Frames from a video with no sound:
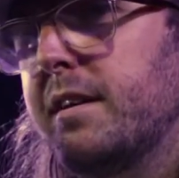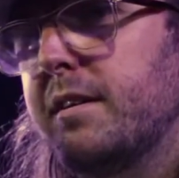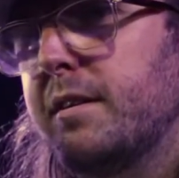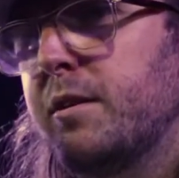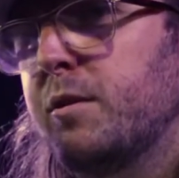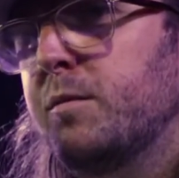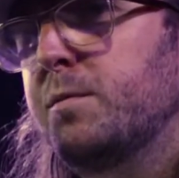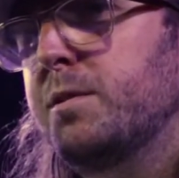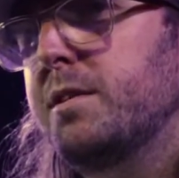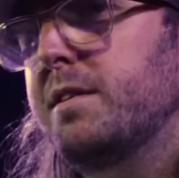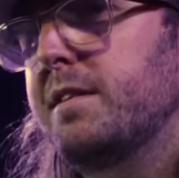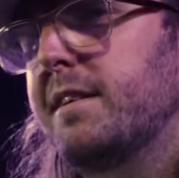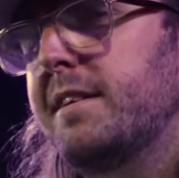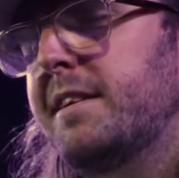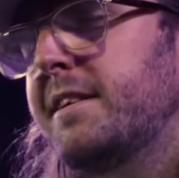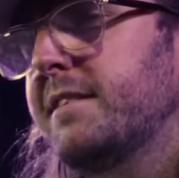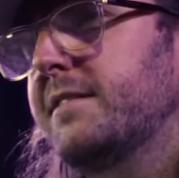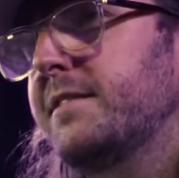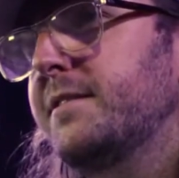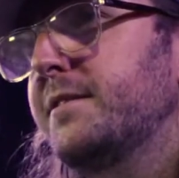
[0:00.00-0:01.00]
hopefully
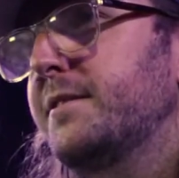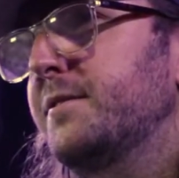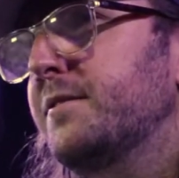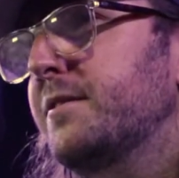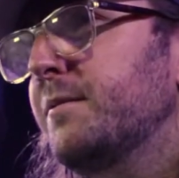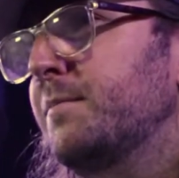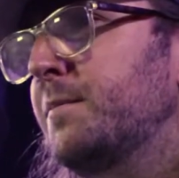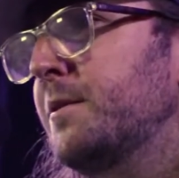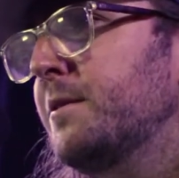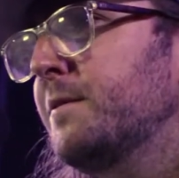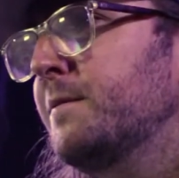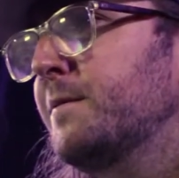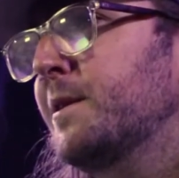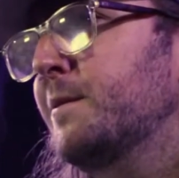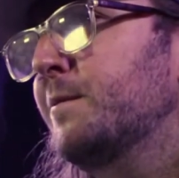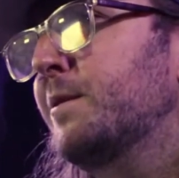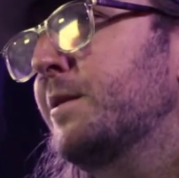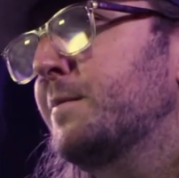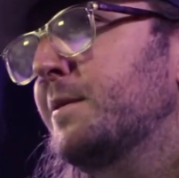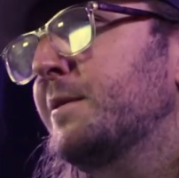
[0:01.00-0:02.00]
he doesn't know how to use a computer
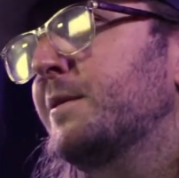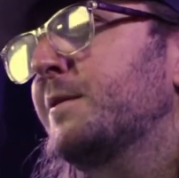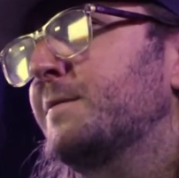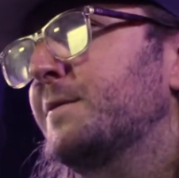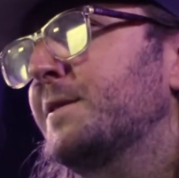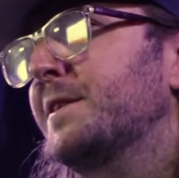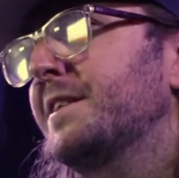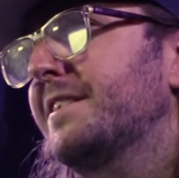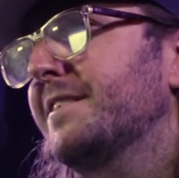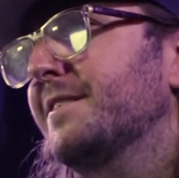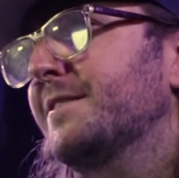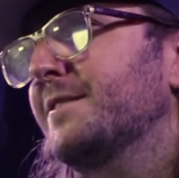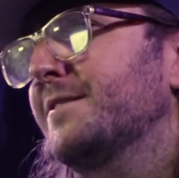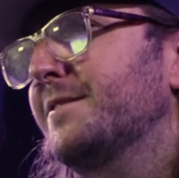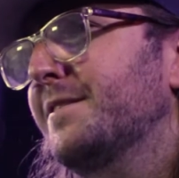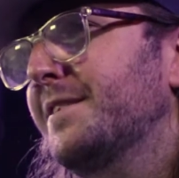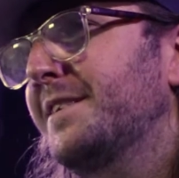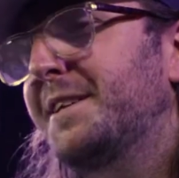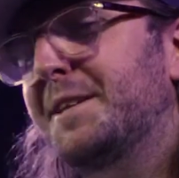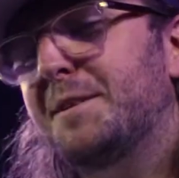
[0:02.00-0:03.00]
very well, but hopefully he
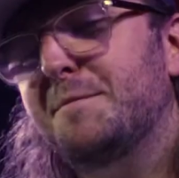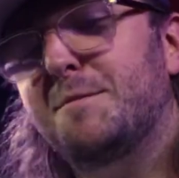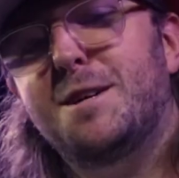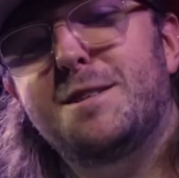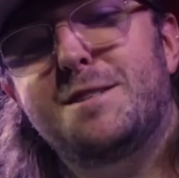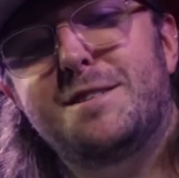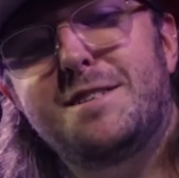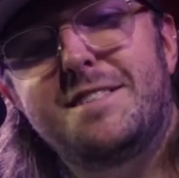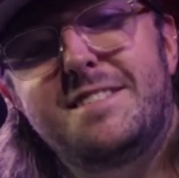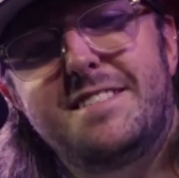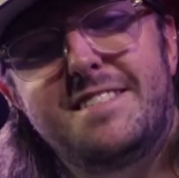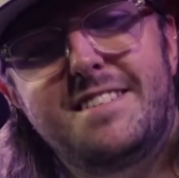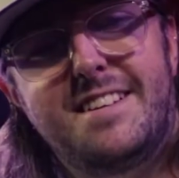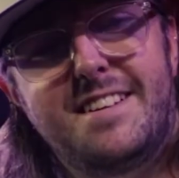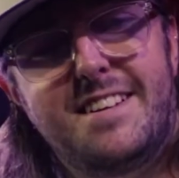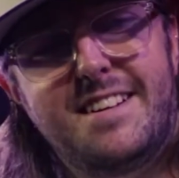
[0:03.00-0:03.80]
learns and then he can watch this.